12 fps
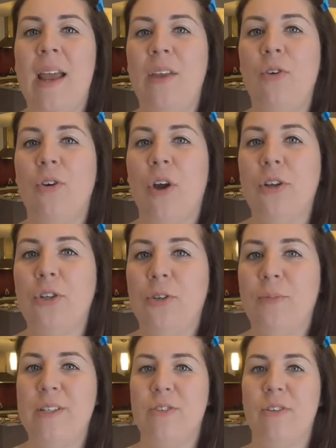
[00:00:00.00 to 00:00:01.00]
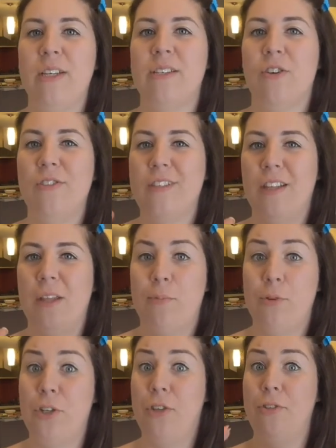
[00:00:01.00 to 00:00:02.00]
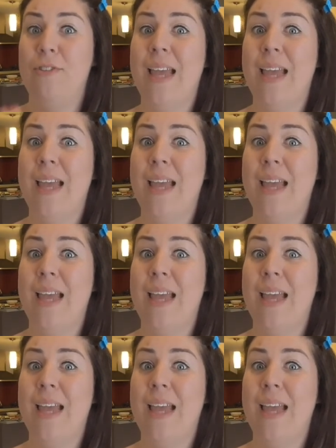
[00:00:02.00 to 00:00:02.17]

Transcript: and your coach or mentor is constantly pushing you